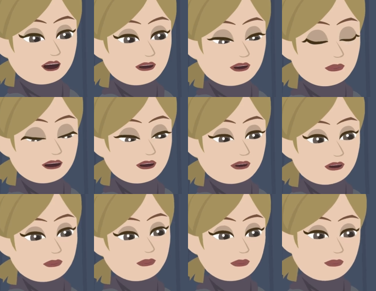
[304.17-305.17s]
what you do want.
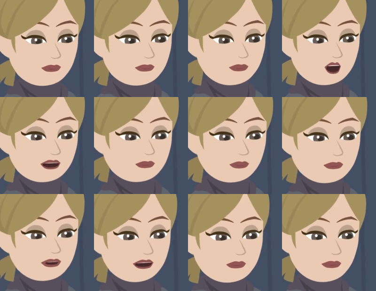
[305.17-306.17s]
So
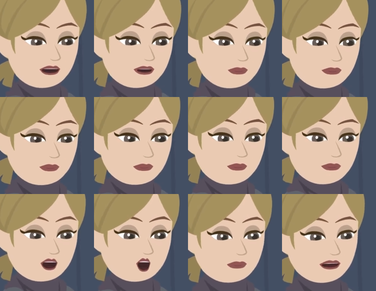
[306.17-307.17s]
you put
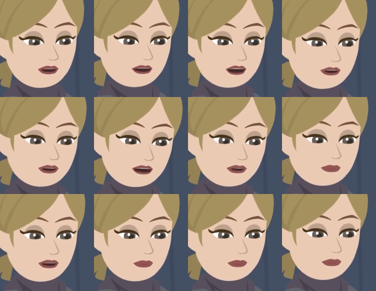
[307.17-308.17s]
into your
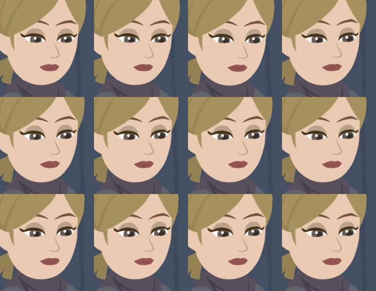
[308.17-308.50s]
vortex,